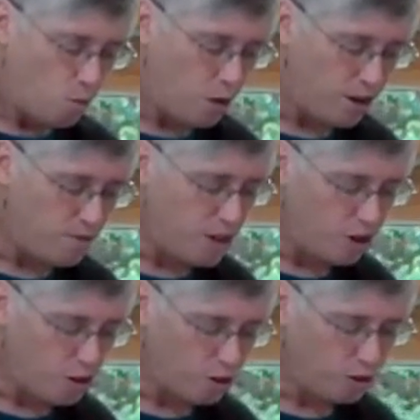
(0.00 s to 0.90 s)
One of
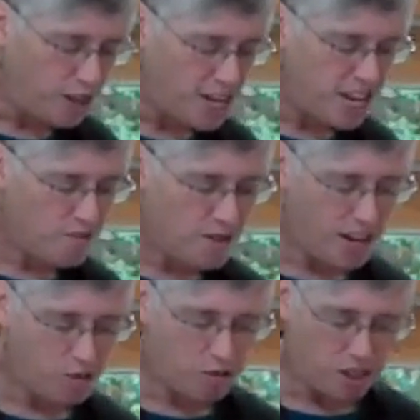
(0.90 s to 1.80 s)
the early
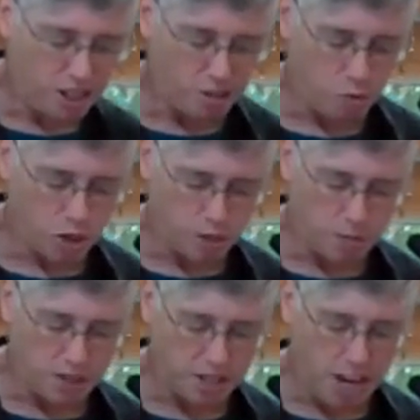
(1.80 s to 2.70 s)
innovators in
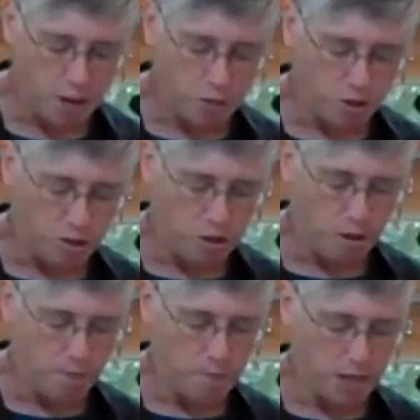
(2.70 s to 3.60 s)
worship design was
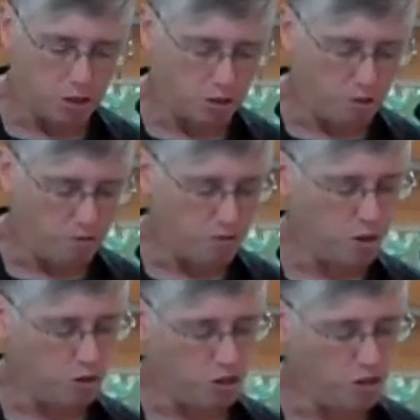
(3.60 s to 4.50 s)
the minister of
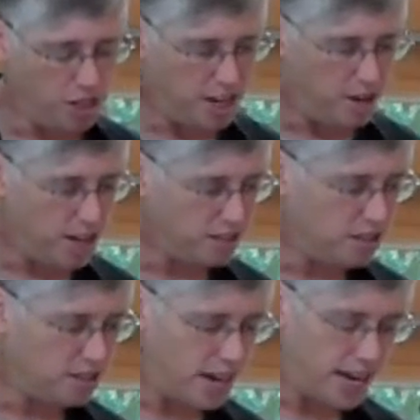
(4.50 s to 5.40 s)
First Unitarian
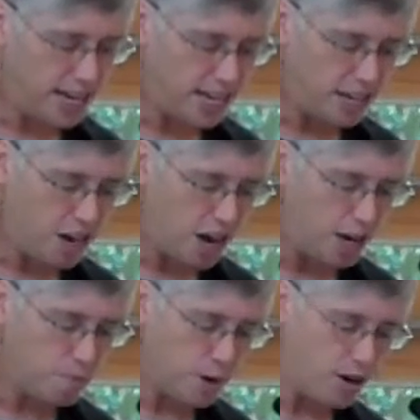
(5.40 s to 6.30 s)
Society in
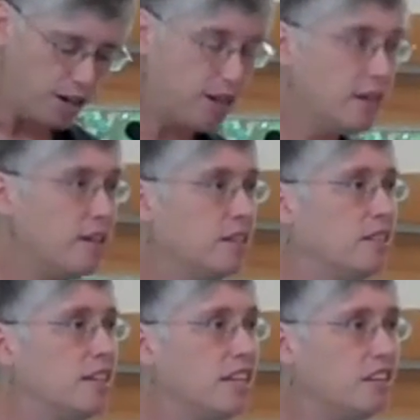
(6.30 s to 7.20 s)
Hyde Park
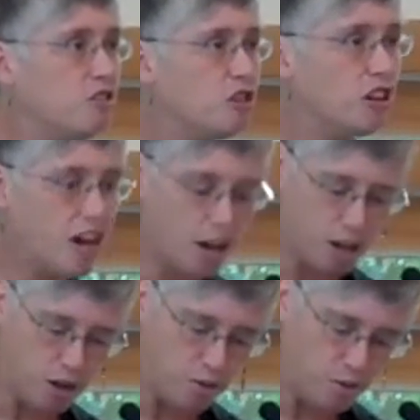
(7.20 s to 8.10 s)
in
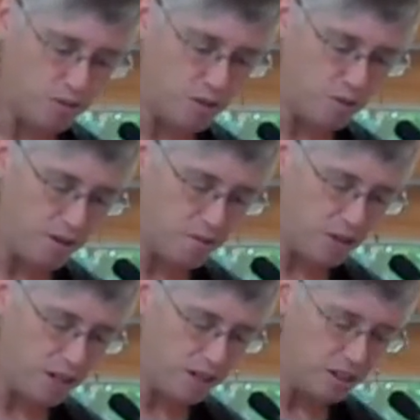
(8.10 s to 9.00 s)
Chicago, the
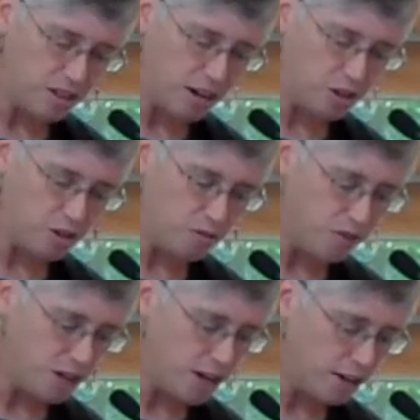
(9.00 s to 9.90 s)
Reverend Dr.
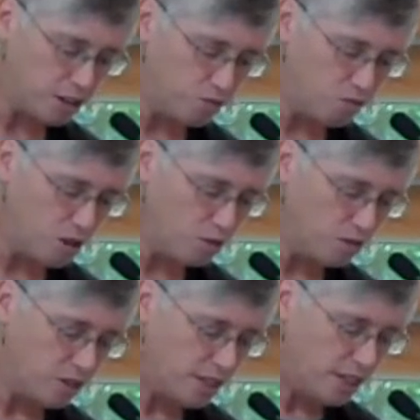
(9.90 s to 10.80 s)
von Ogden Vogt.